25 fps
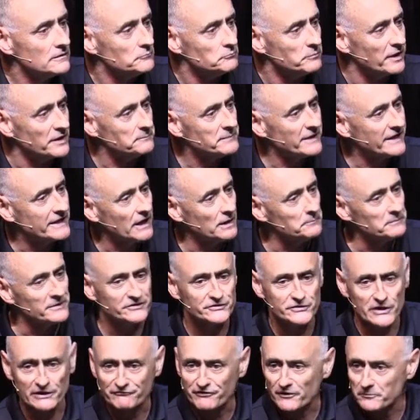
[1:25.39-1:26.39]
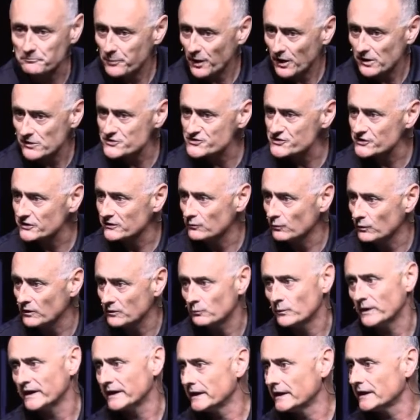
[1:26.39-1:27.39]
but become a different person
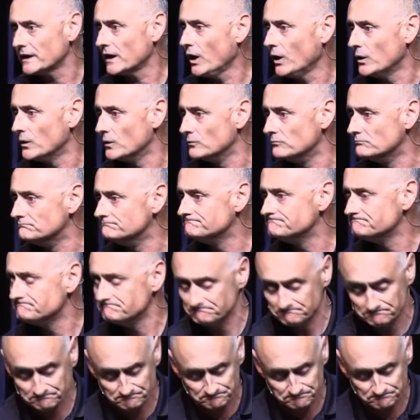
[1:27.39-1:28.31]
when we get home.